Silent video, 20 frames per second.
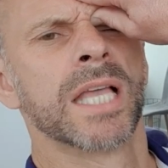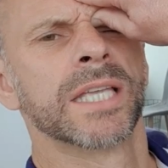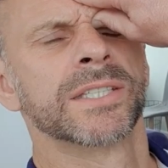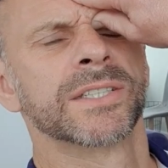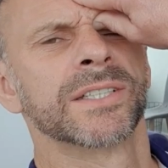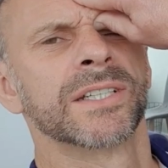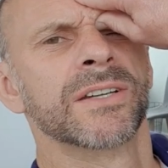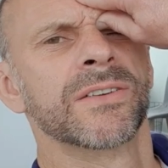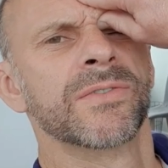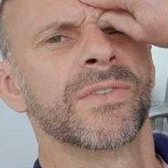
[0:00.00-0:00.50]

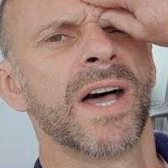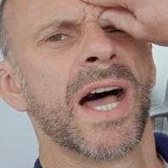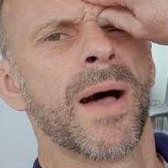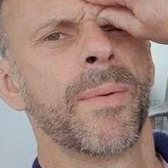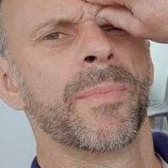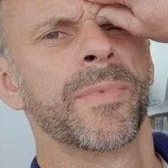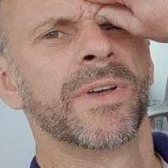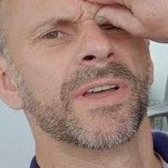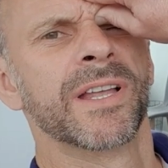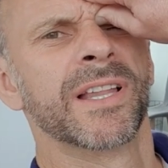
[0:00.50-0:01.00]
Sort of
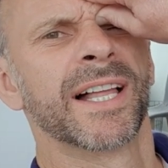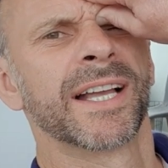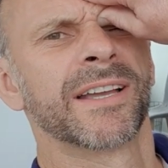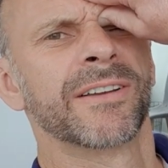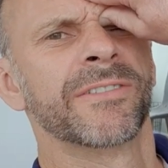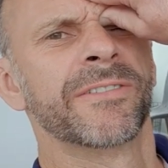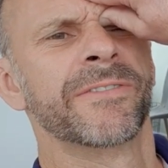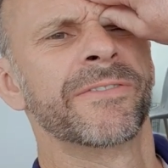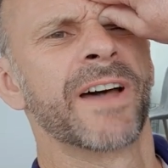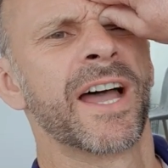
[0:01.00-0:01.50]
like
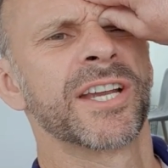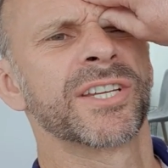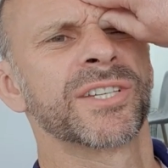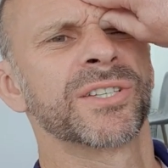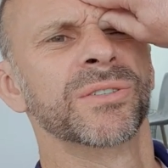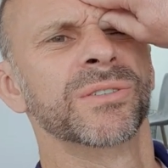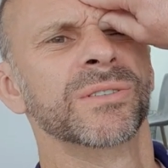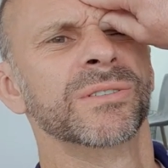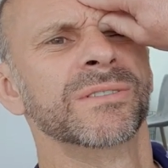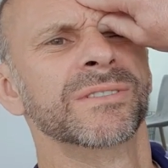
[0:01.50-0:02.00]
a
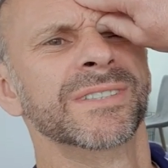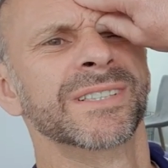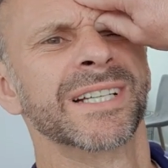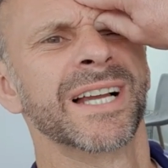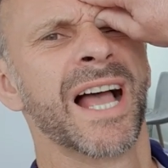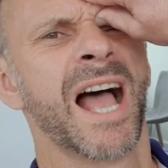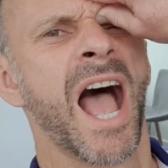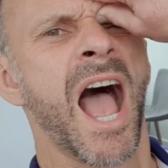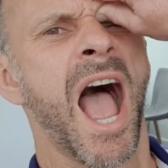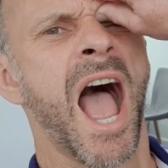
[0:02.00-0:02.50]
fascial
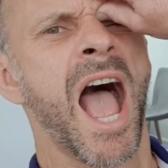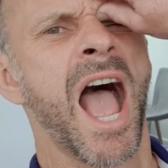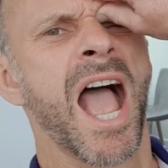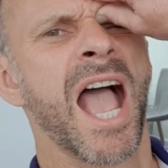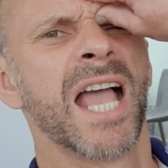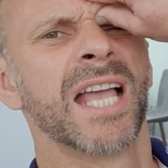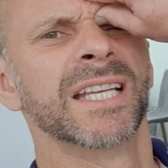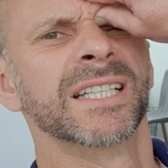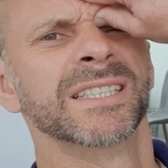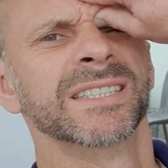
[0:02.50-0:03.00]

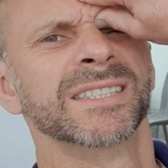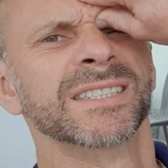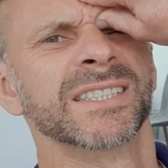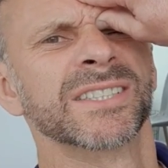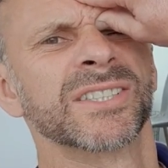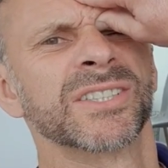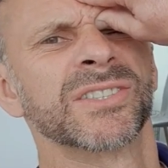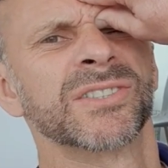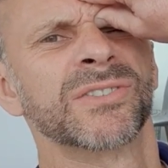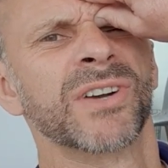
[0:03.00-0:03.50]

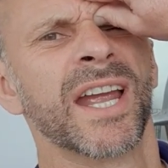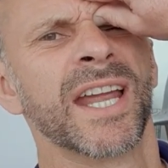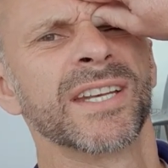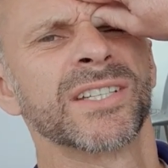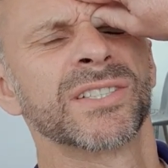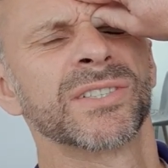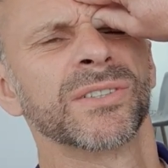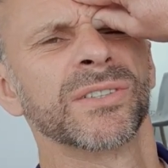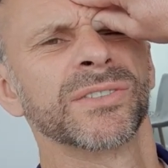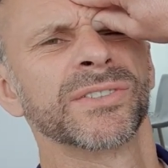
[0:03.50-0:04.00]

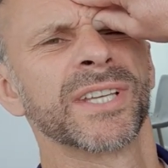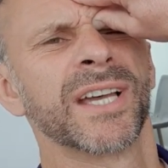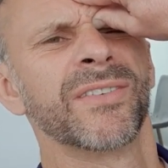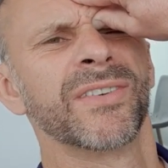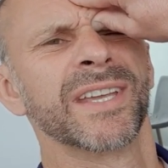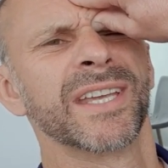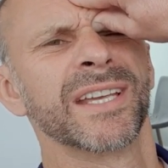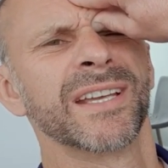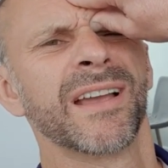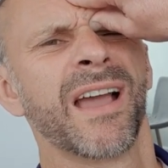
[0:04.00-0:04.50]
stretch or
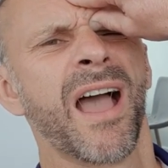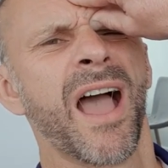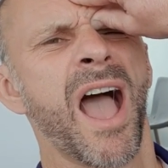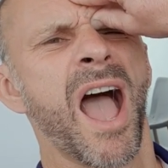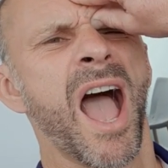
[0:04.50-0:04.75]
something.